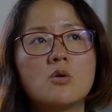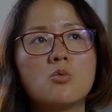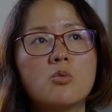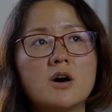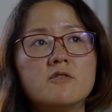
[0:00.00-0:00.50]

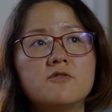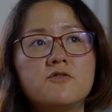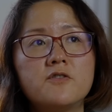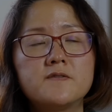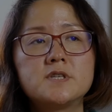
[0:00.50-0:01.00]

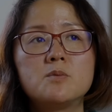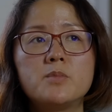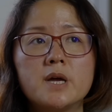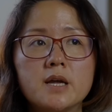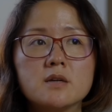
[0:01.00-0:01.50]
150
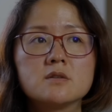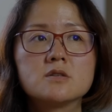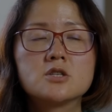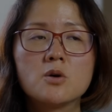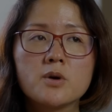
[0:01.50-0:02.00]

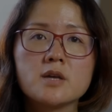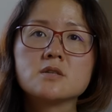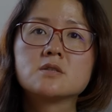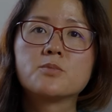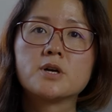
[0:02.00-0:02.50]
billion
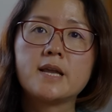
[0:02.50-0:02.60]
tokens per